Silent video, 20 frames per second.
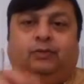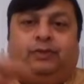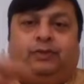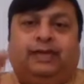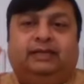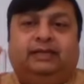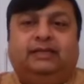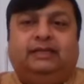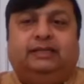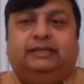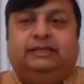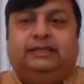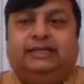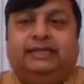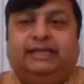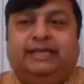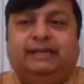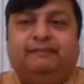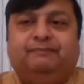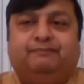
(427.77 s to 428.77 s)
When the
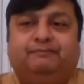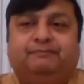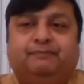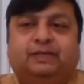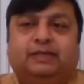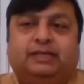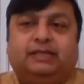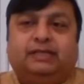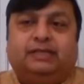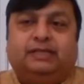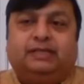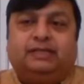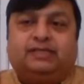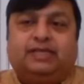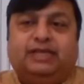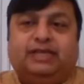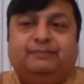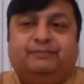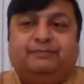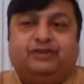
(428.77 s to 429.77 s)
deep
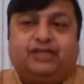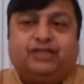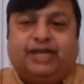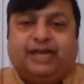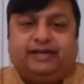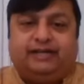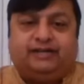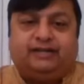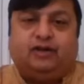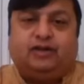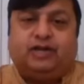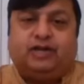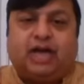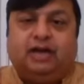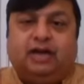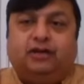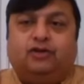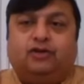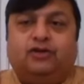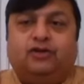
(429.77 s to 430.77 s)
sleep state or
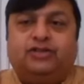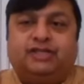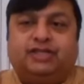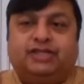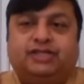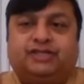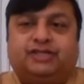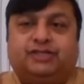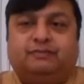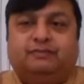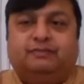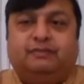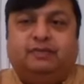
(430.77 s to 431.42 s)
unconscious